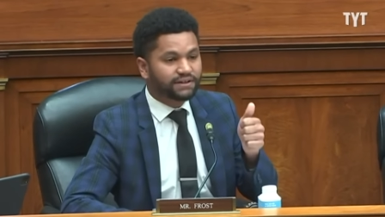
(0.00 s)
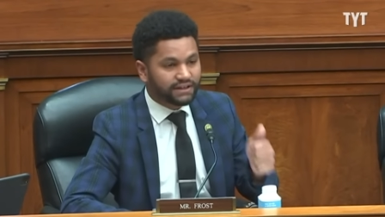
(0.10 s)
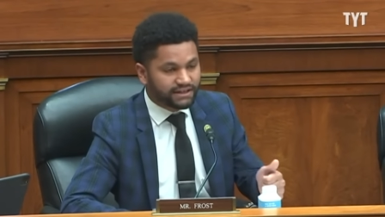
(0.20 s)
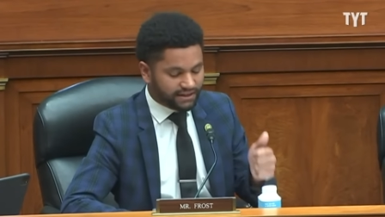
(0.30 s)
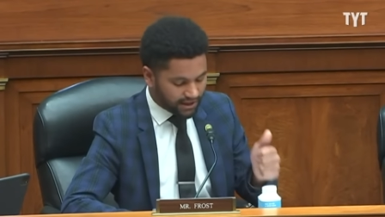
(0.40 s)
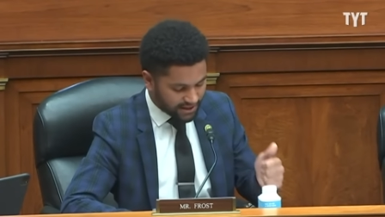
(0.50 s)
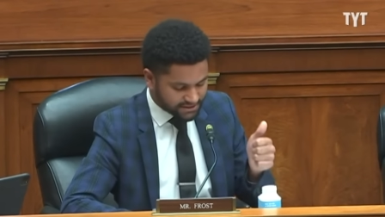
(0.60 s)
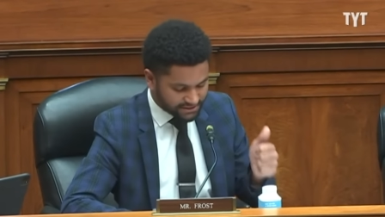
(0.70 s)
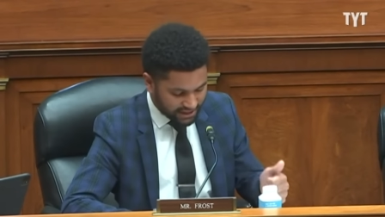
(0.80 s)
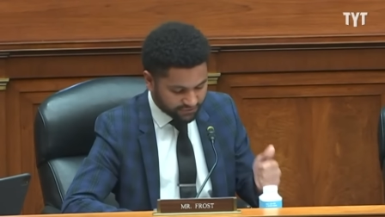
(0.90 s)
the leading cause
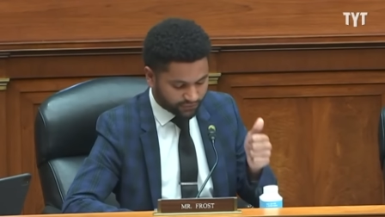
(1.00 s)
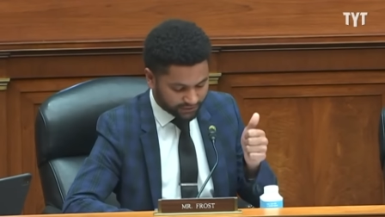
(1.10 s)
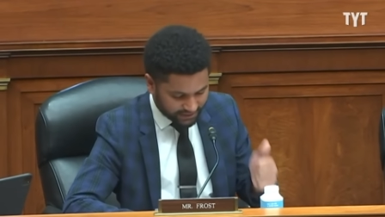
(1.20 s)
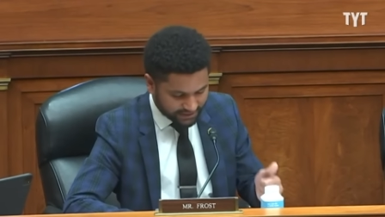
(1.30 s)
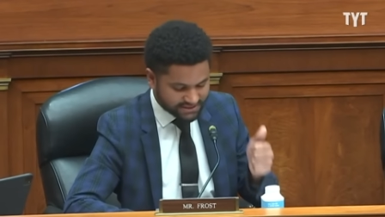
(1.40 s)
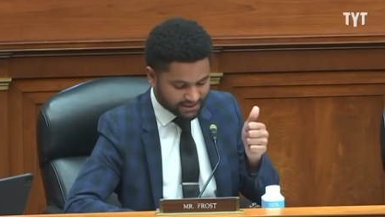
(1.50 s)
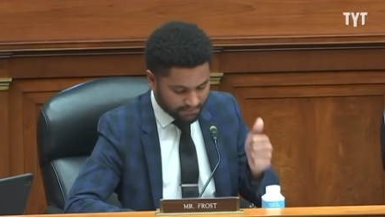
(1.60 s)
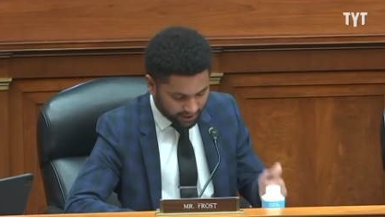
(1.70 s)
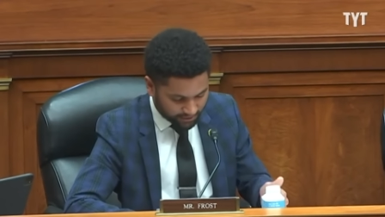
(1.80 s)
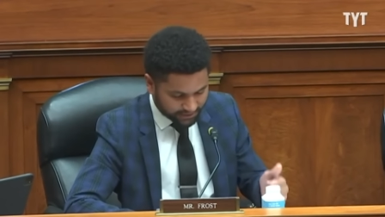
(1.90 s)
of death for kids in
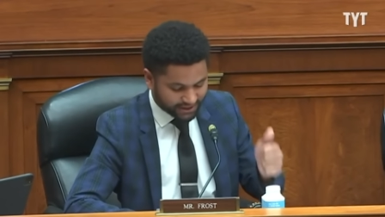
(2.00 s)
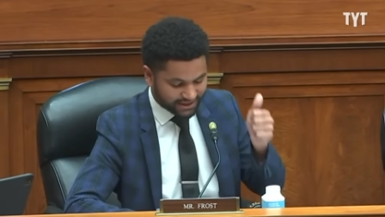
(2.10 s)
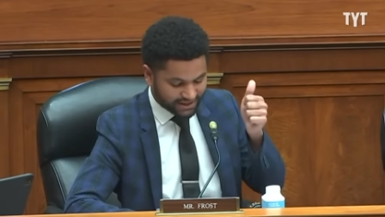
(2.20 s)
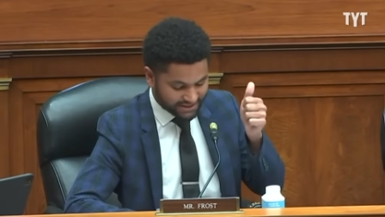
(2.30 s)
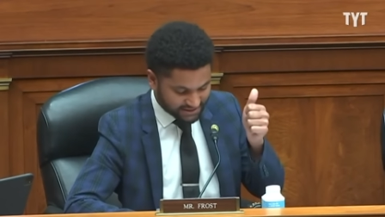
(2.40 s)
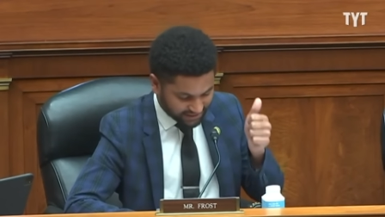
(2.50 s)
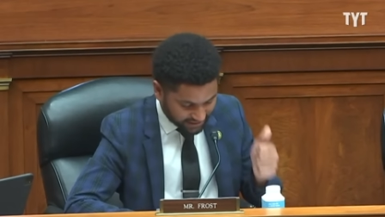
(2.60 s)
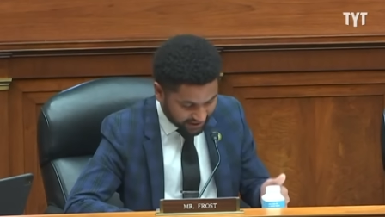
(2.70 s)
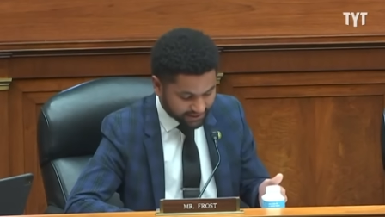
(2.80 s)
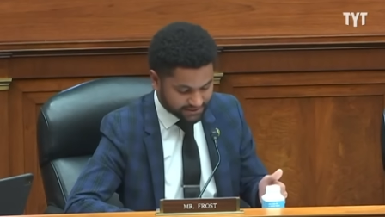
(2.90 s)
America is
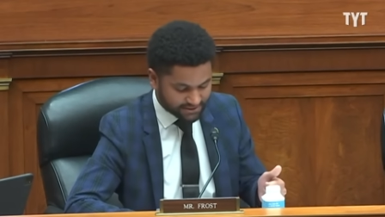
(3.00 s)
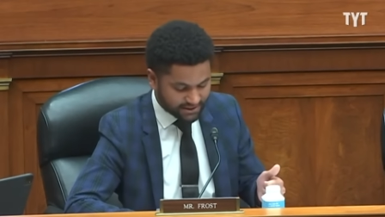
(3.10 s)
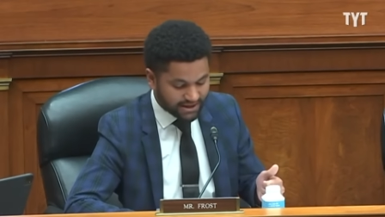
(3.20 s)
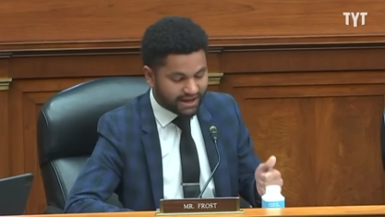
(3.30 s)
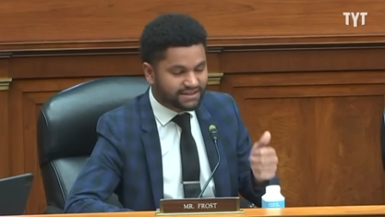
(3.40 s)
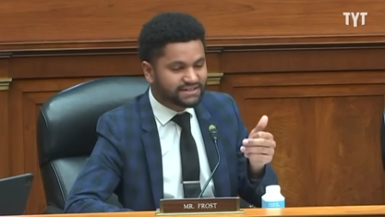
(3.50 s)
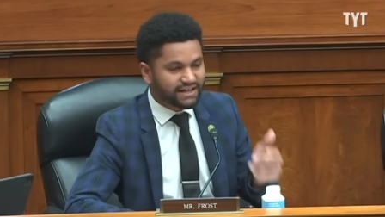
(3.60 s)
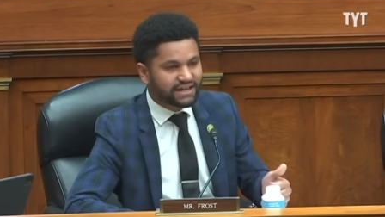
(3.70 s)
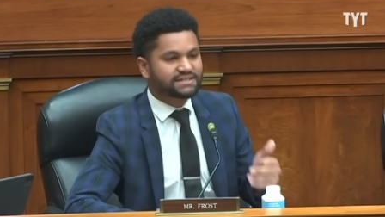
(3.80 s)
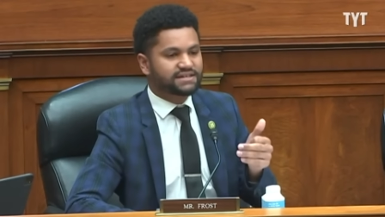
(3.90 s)
guns. And
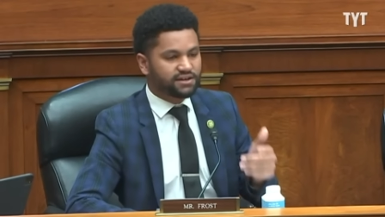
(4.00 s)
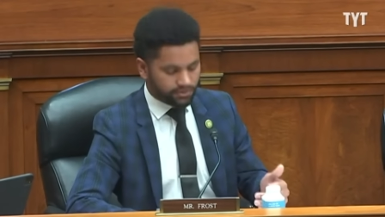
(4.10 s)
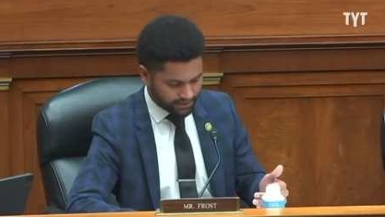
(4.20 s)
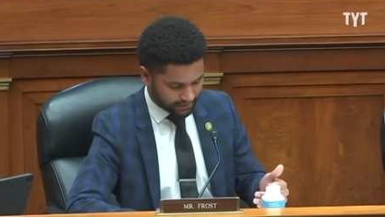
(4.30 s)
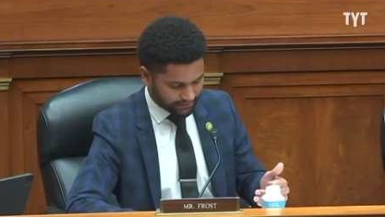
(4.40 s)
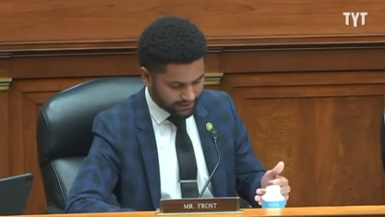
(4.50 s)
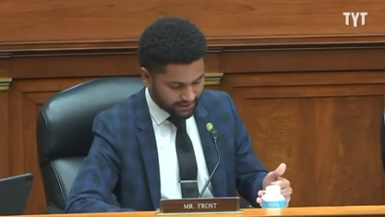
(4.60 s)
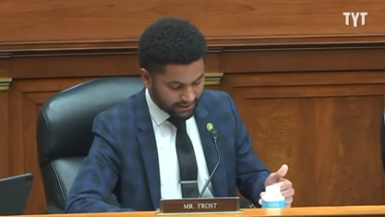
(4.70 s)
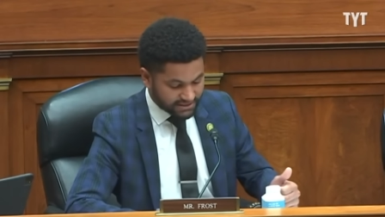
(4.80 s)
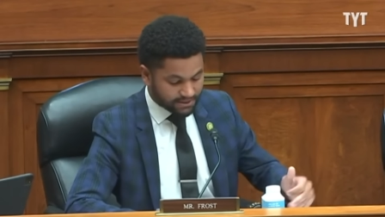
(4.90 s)
today's hearing
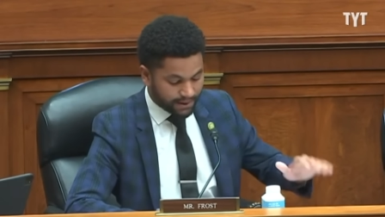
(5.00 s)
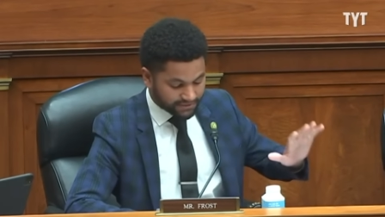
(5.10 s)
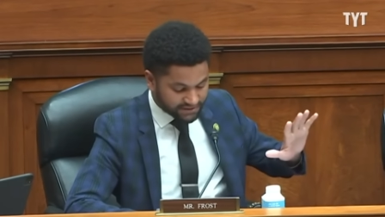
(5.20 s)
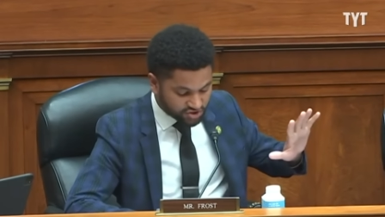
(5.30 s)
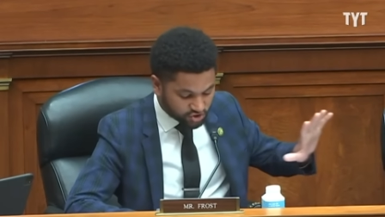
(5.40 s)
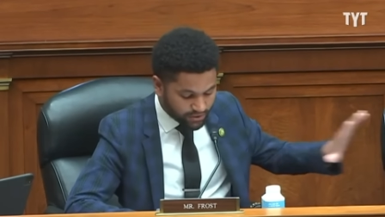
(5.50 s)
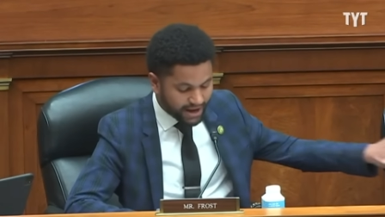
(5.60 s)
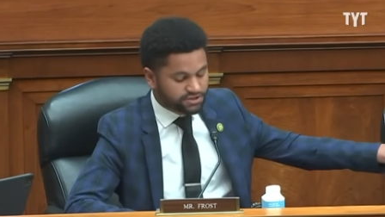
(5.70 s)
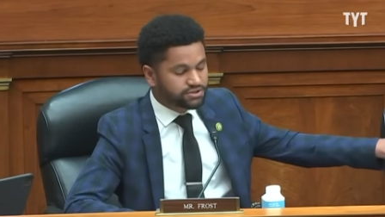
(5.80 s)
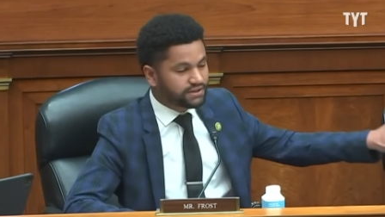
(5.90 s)
is about
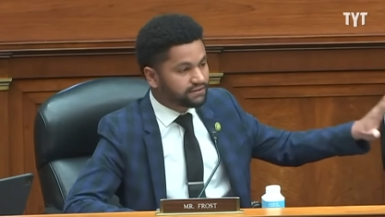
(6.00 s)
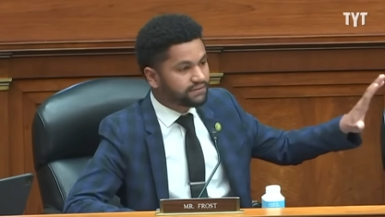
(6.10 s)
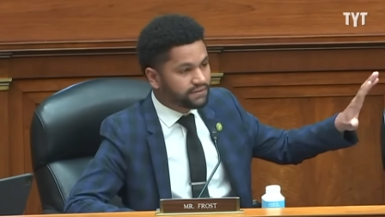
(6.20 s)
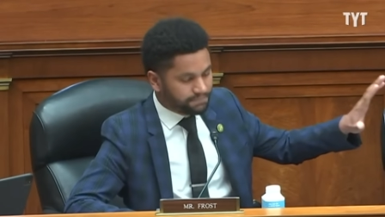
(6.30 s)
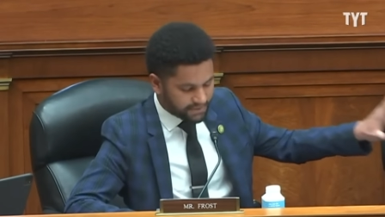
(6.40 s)
distracting the